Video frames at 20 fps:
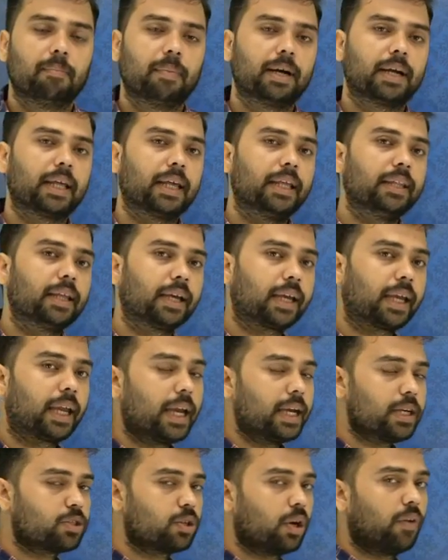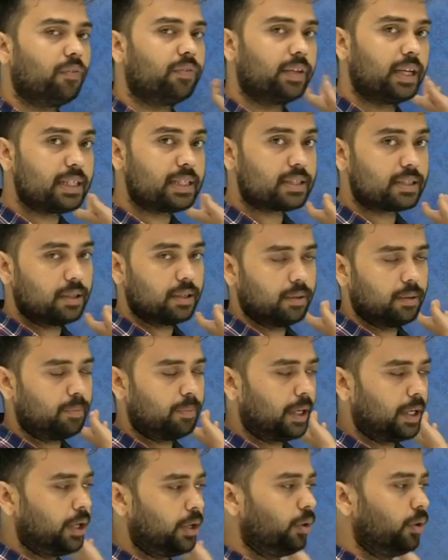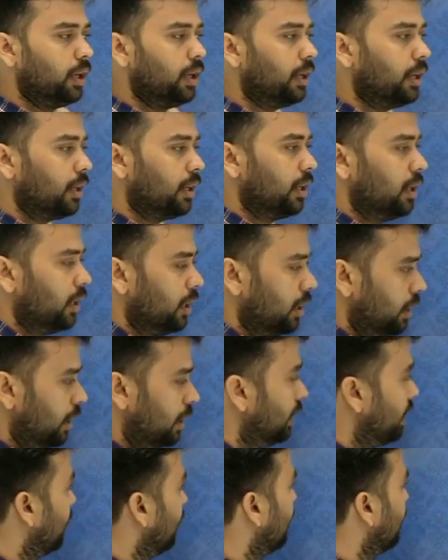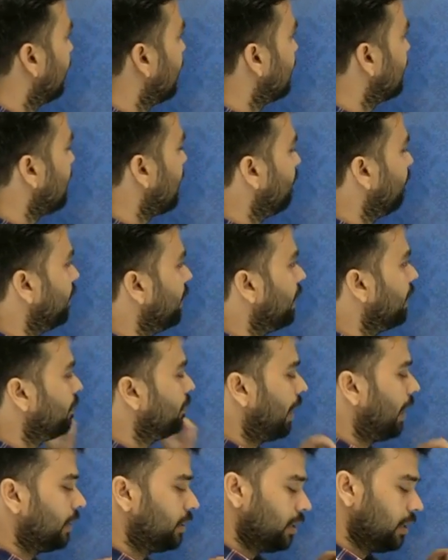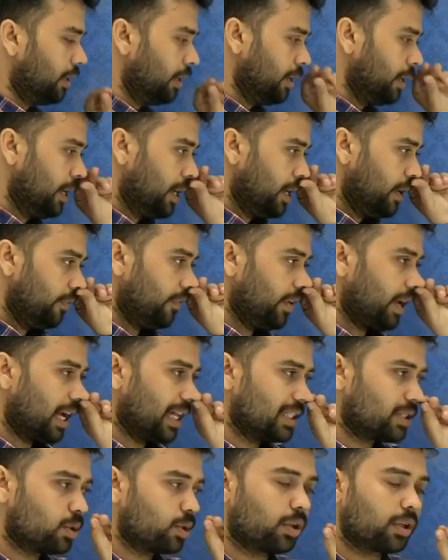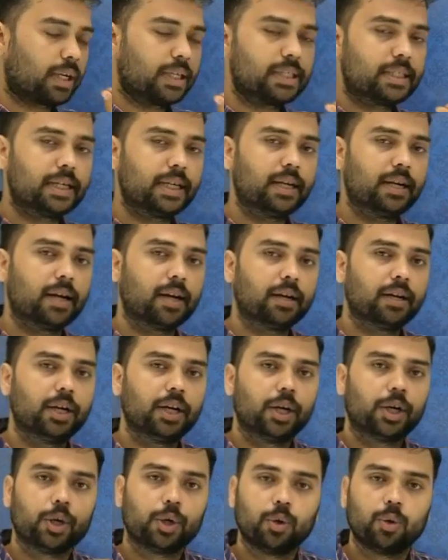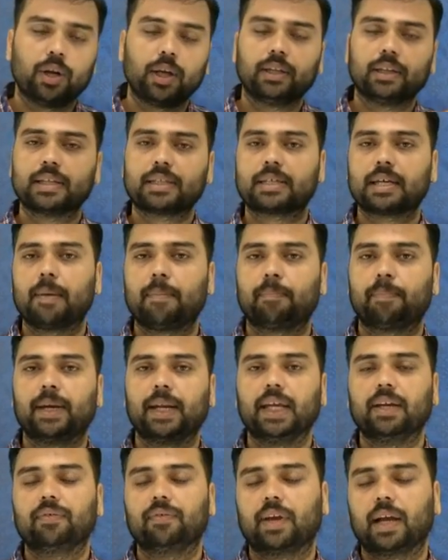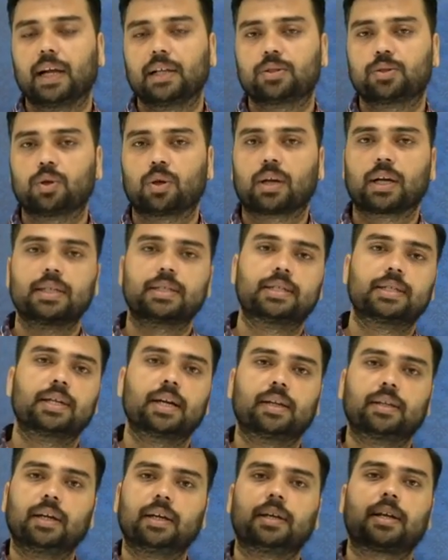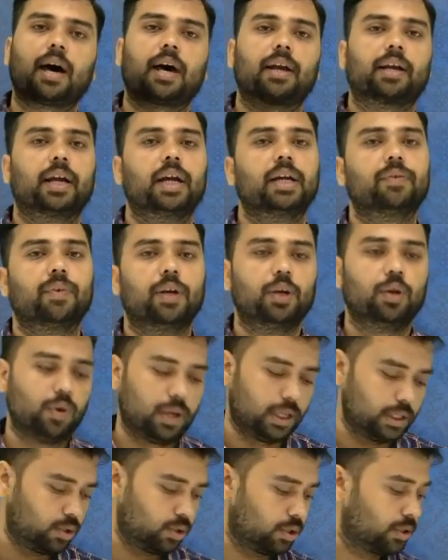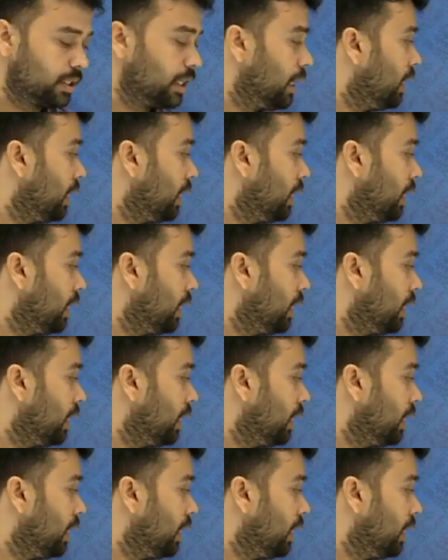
in the case of this particular resampling method, we also consider during the sampling, we also consider the target value also. See